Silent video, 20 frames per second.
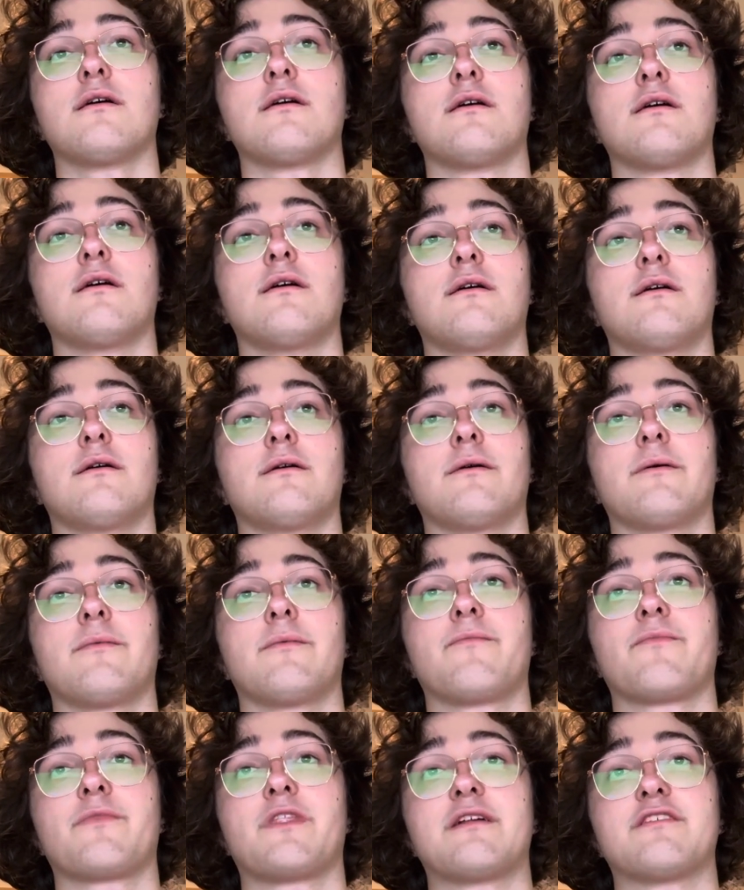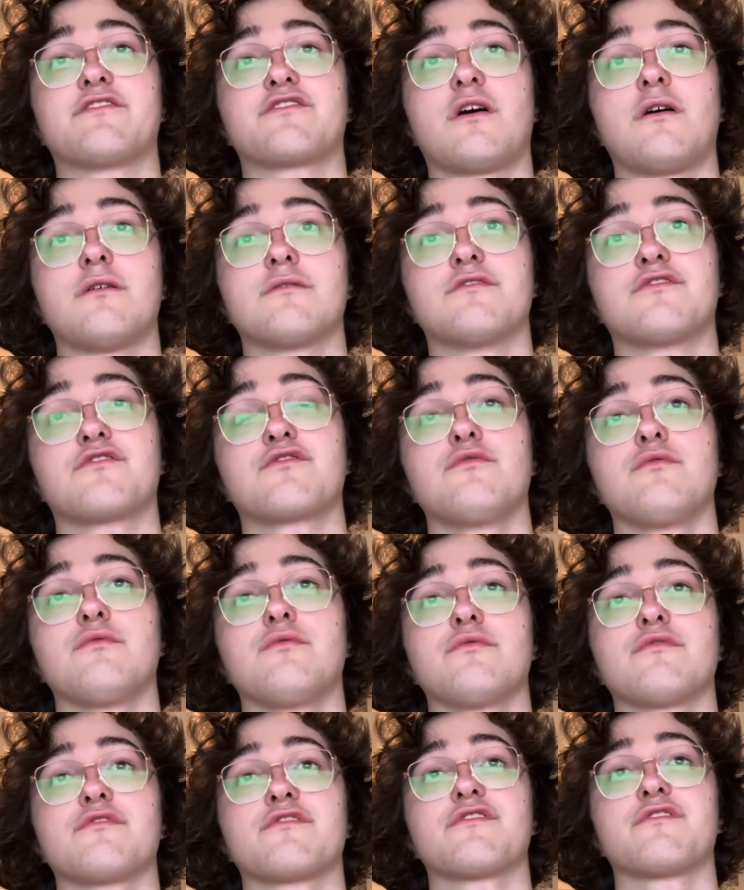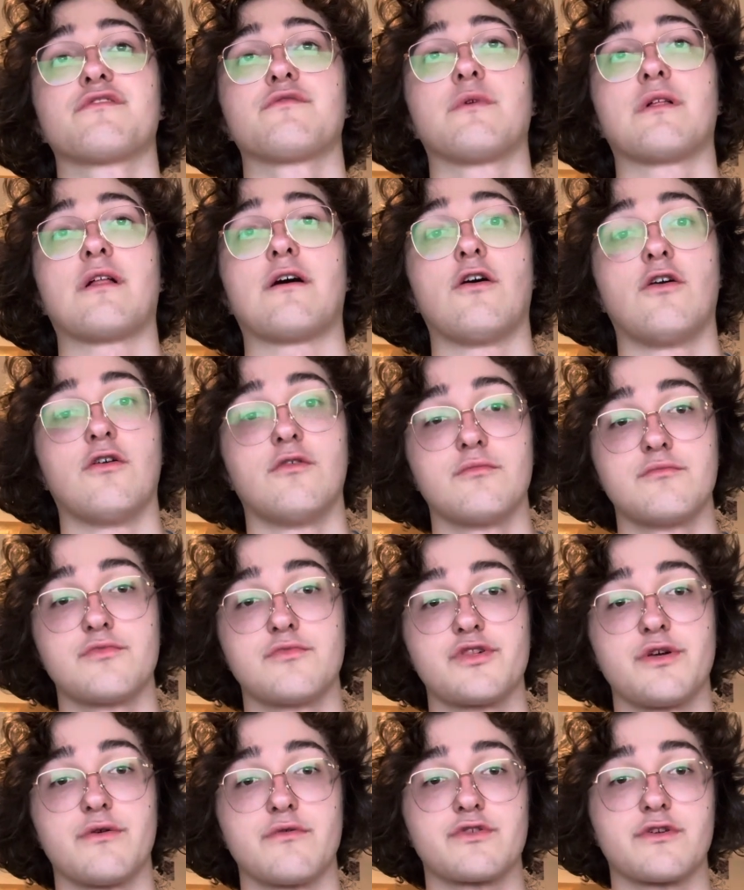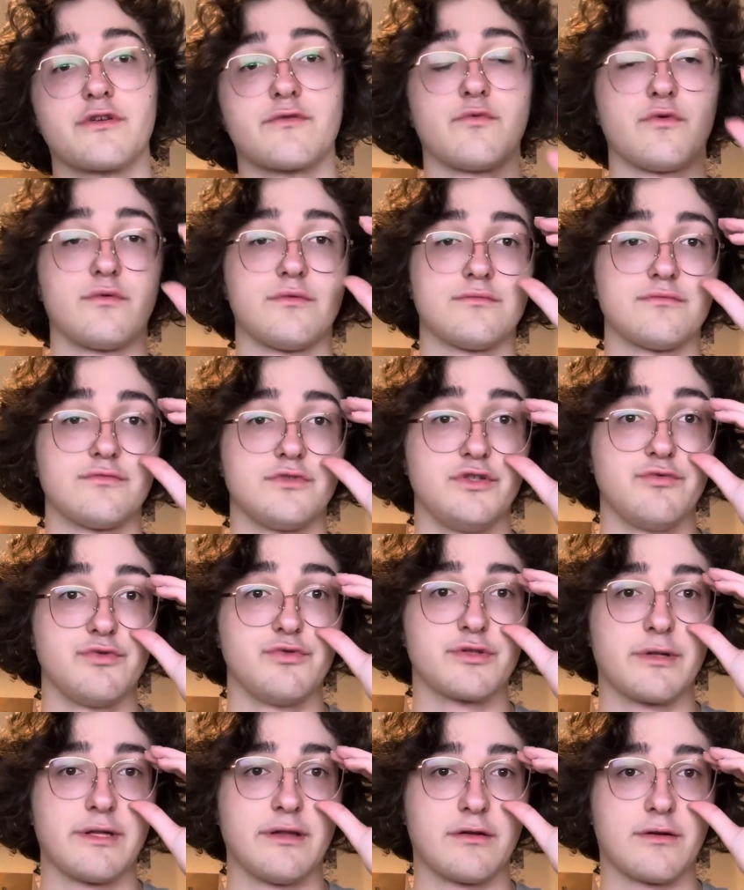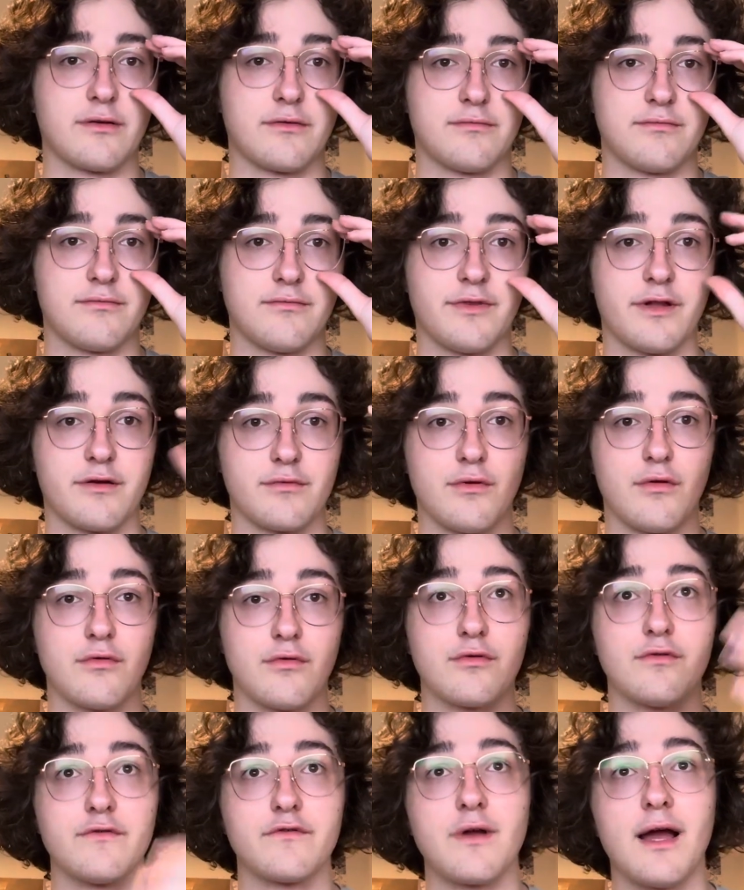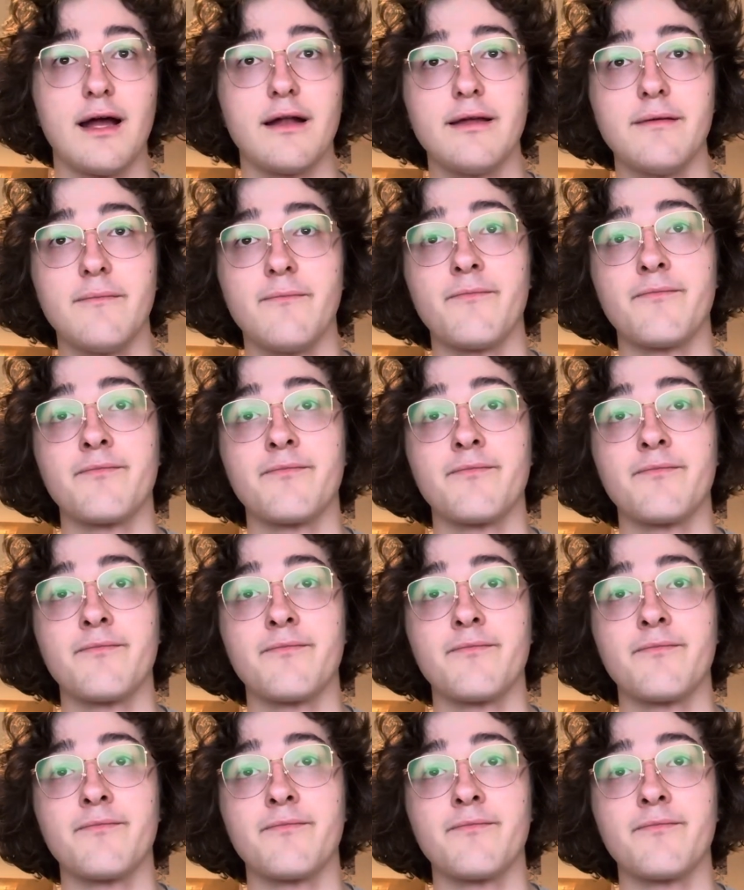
that is taught in schools, while at home children will usually learn their local variety.